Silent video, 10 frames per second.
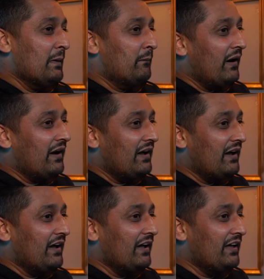but
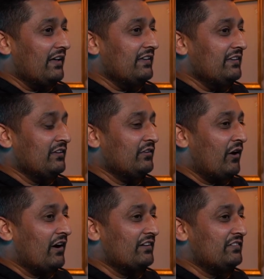you
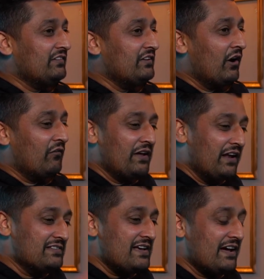gotta
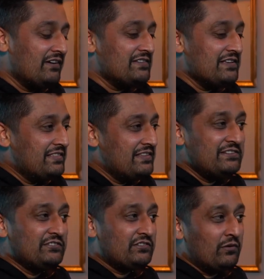realize that. Hang on a second. This
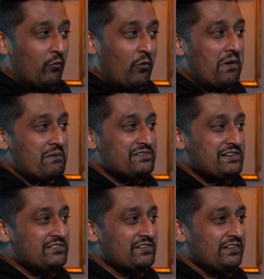is just a warm up
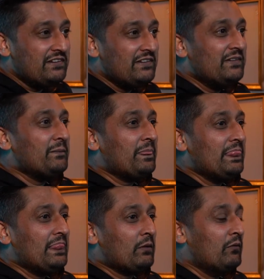session.
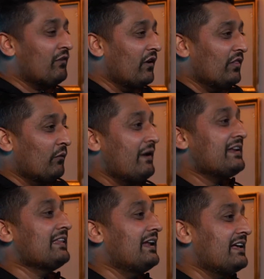We've got the
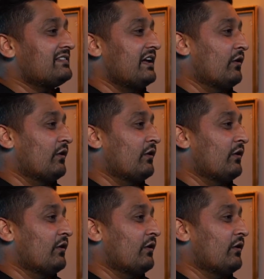wedding the next day,